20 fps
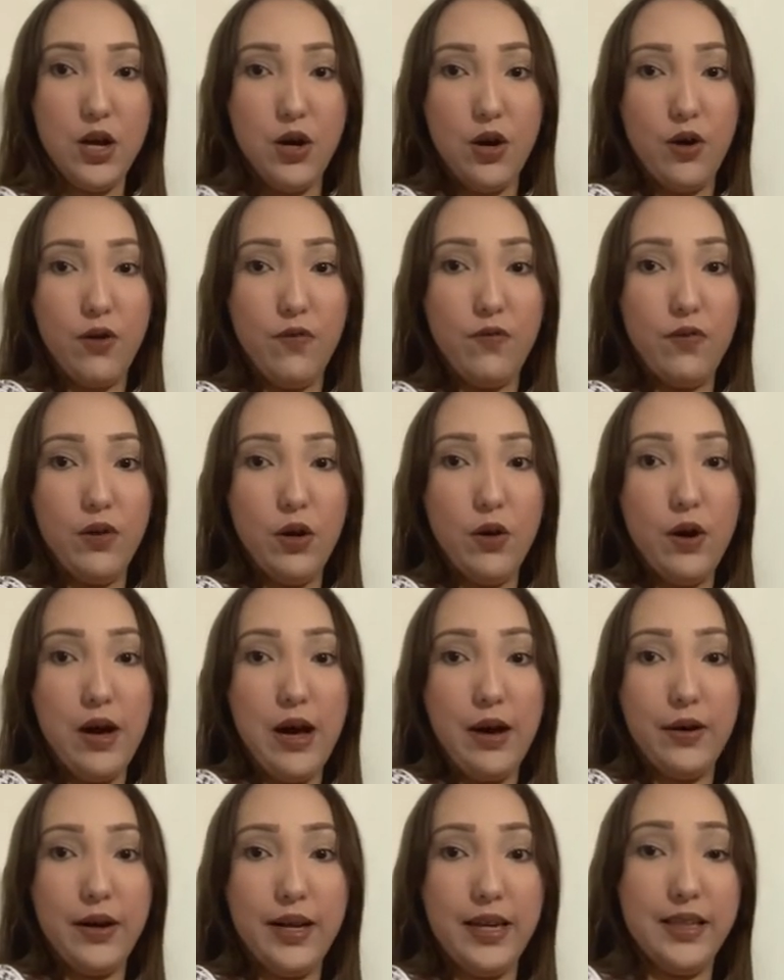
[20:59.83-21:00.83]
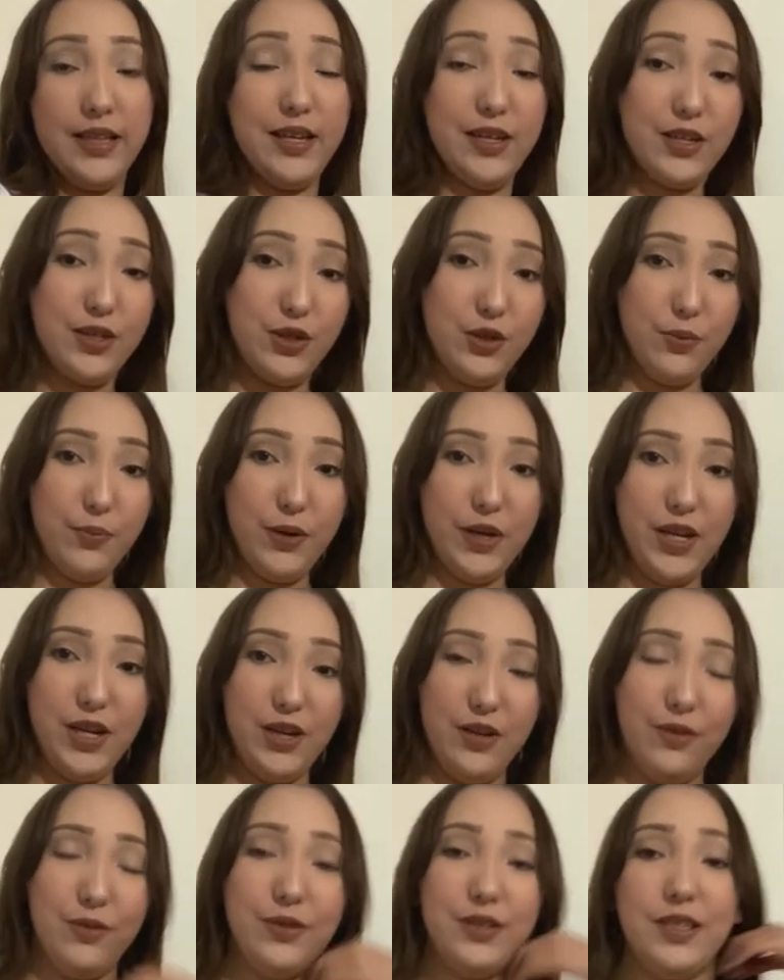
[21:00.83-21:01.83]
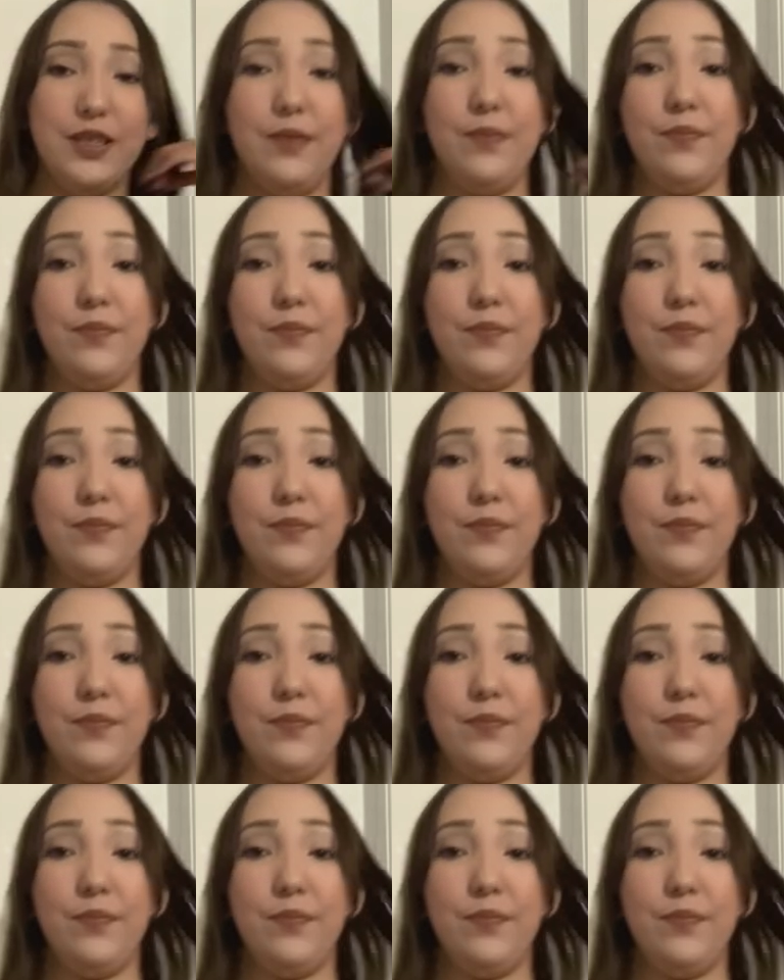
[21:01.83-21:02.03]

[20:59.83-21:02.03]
or flow out, and they're super cute.